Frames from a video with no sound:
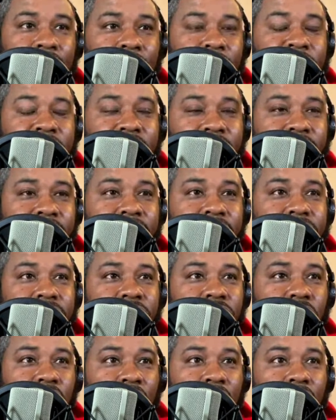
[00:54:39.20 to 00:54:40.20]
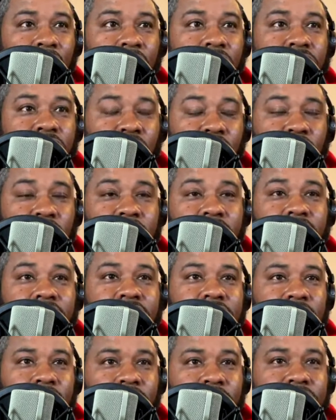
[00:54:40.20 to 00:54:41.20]
And I'm hearing you all going to
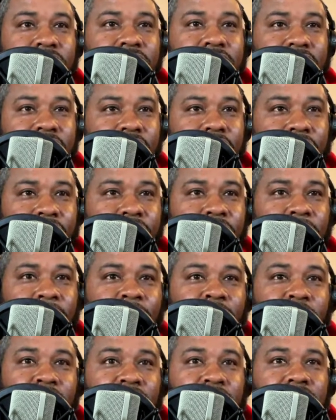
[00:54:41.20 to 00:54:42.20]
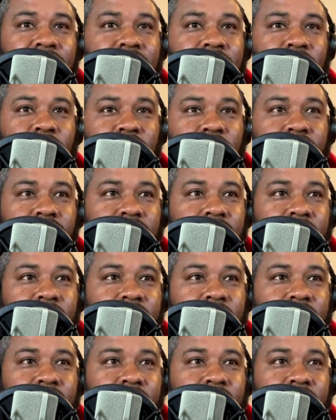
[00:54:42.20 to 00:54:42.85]
church together. Is